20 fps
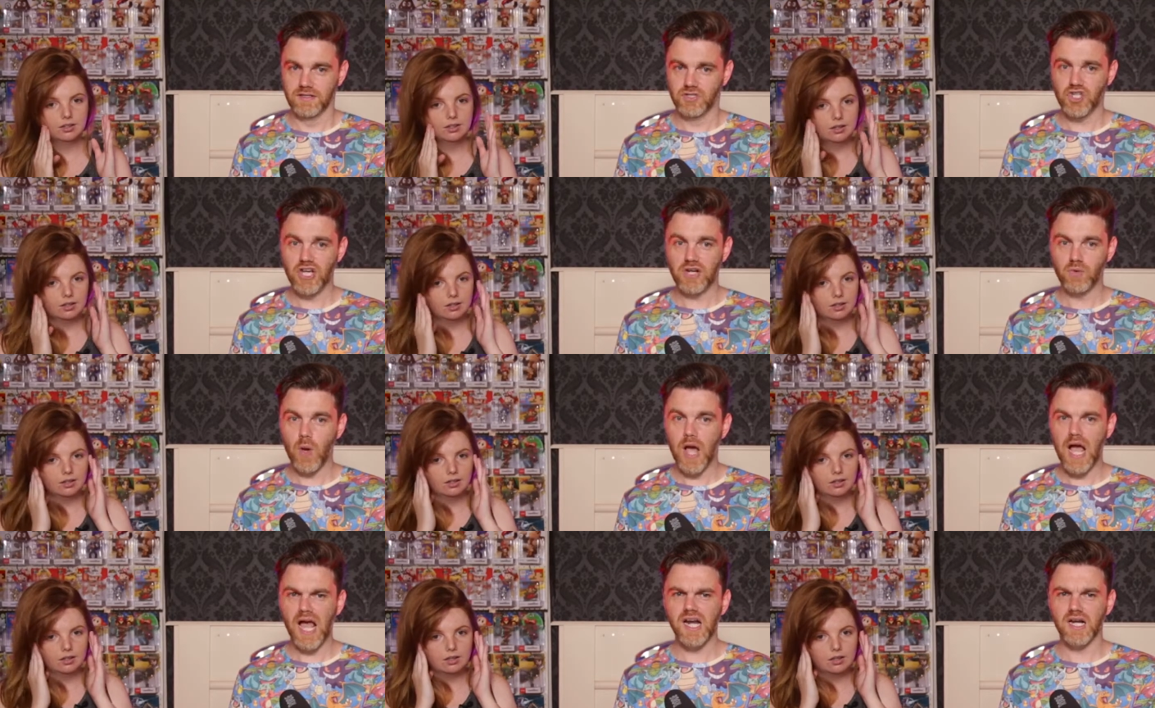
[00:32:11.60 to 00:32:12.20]
Speaker 1: Gen
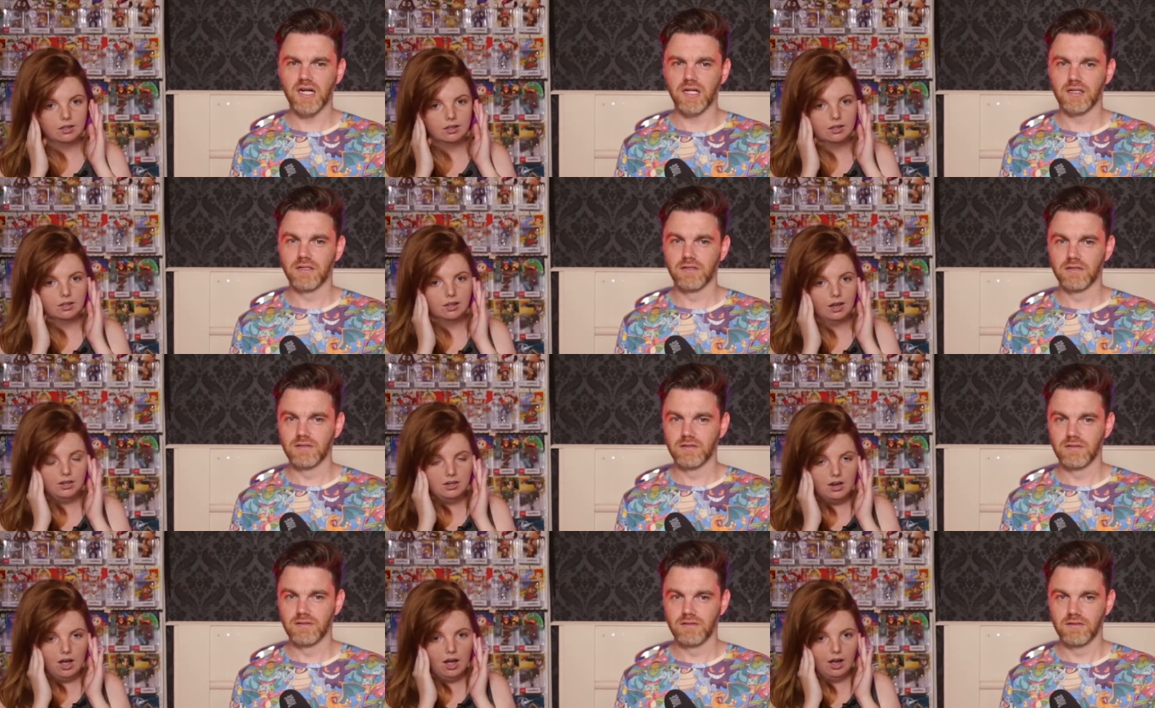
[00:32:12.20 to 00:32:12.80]
1!
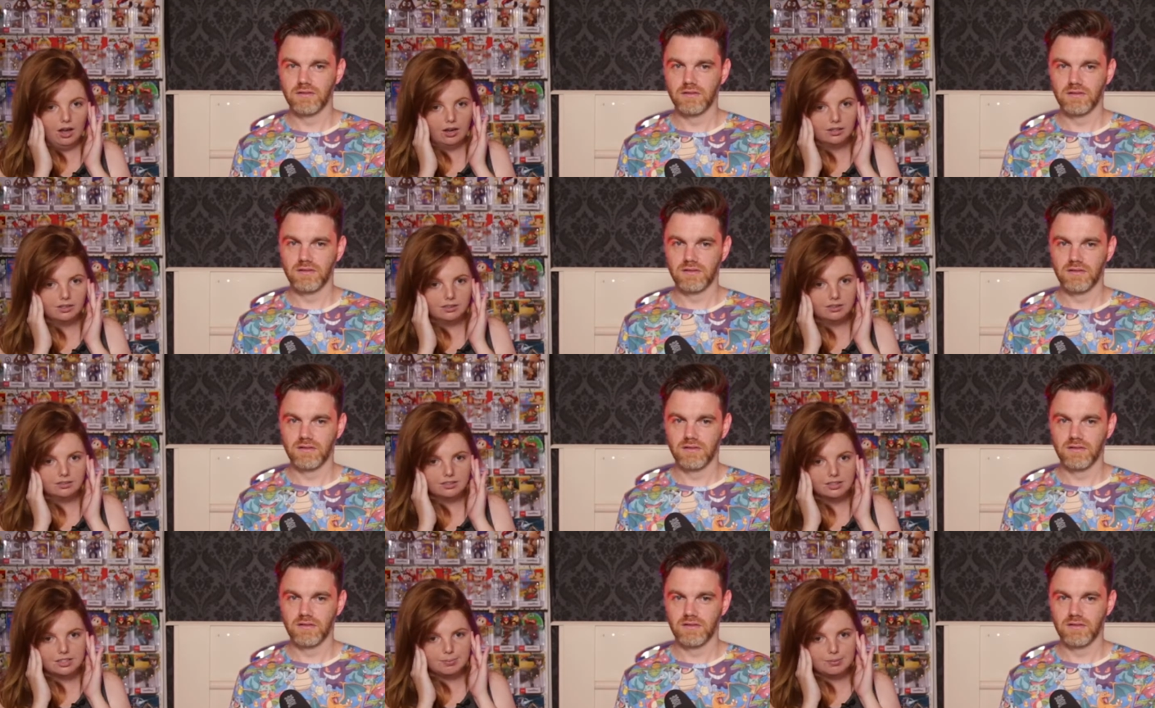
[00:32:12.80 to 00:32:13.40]
Speaker 2: I know!
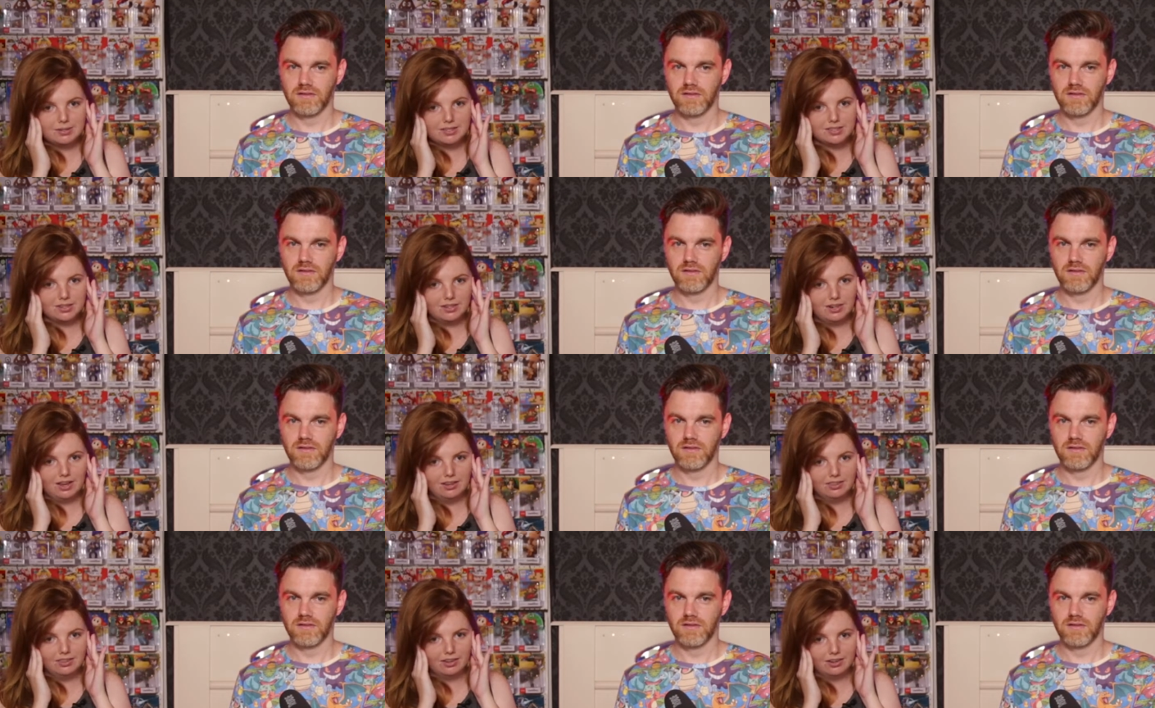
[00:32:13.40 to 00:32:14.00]
It's been so
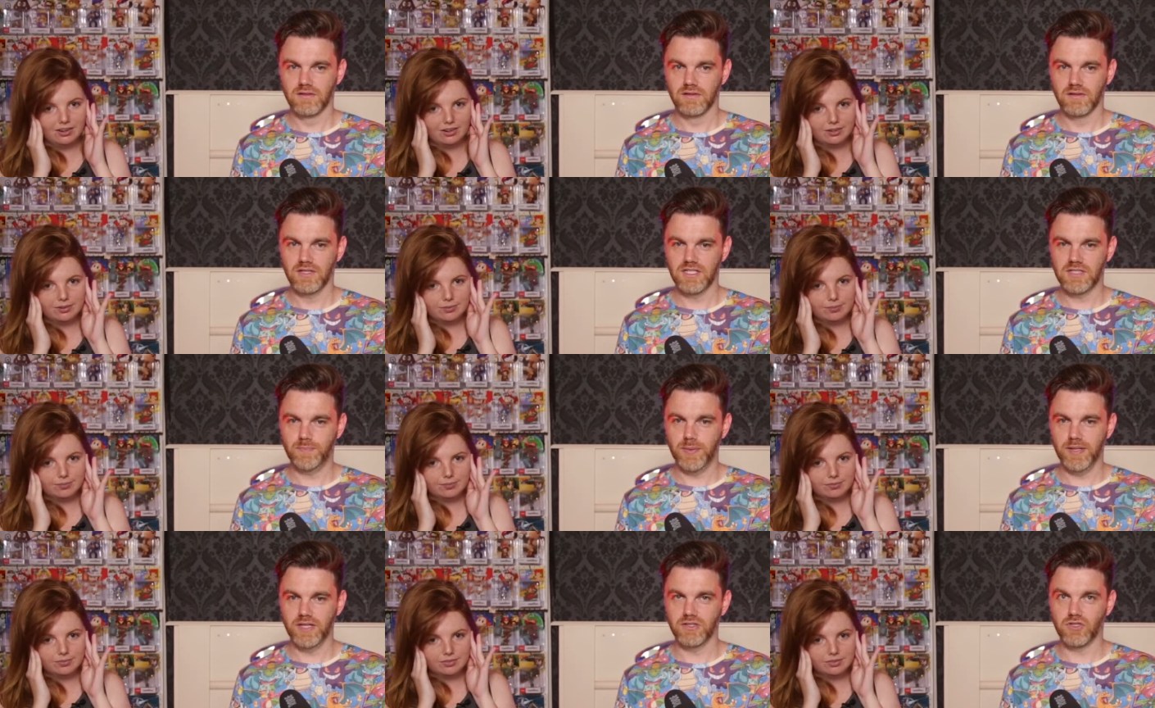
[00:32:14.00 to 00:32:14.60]
long though. It's
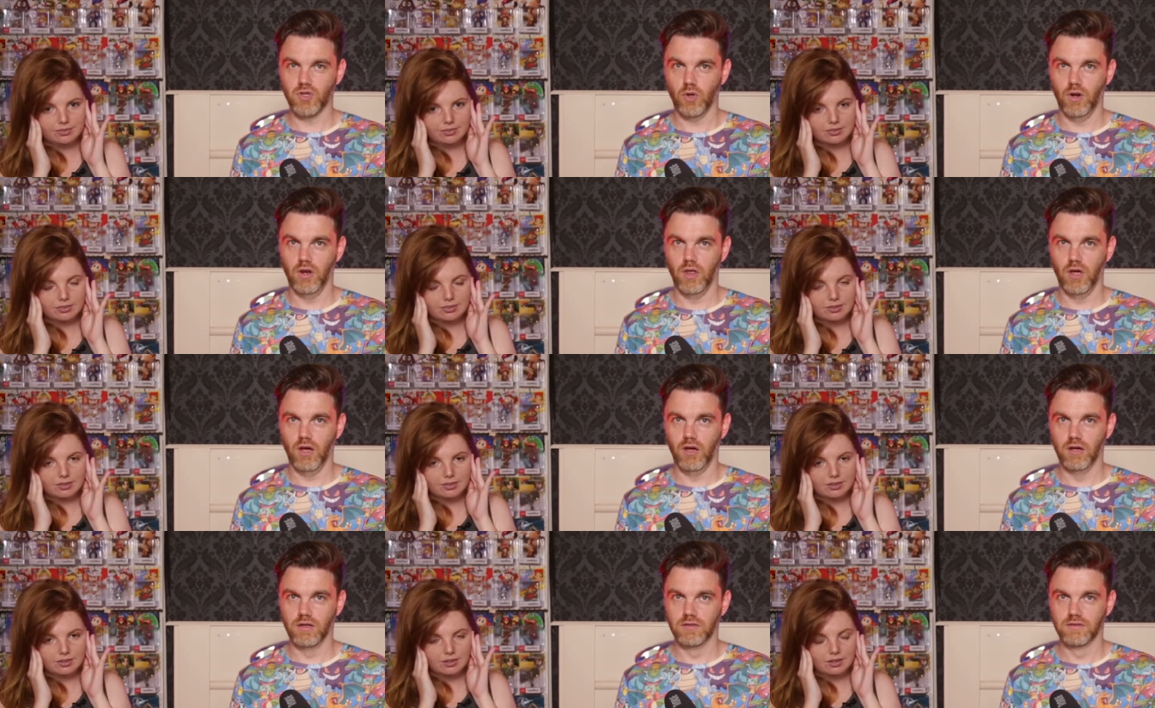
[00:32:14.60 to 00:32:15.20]
been so
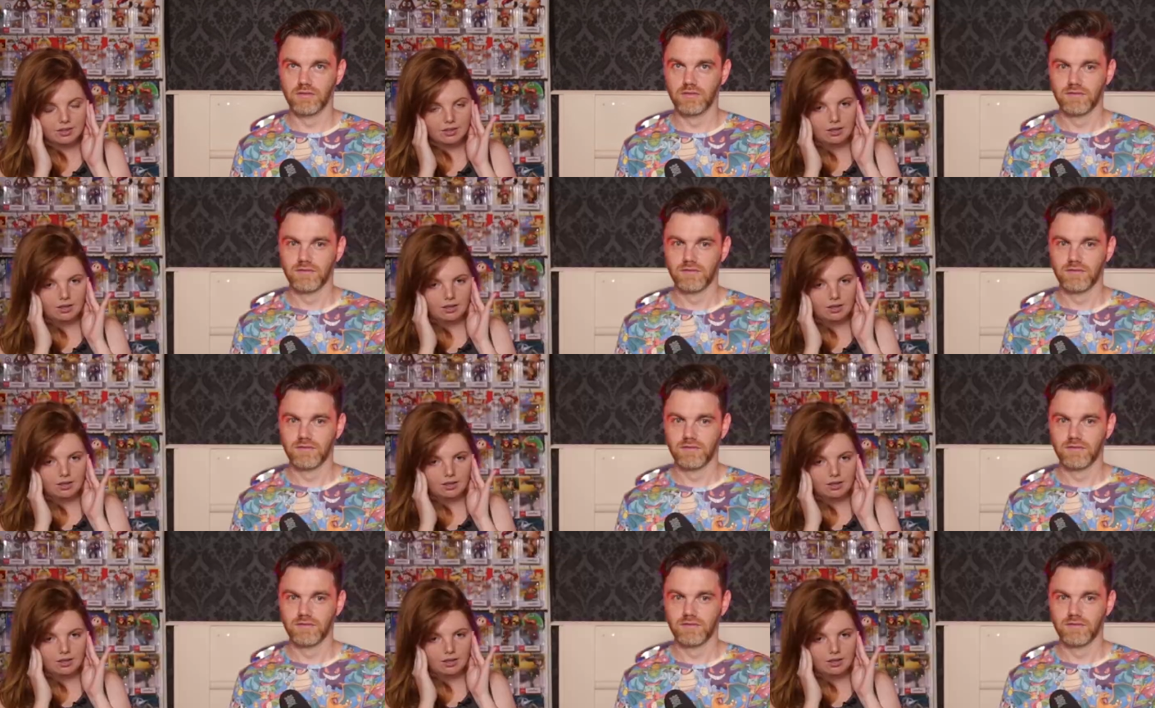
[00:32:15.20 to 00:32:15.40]
Speaker 1: long.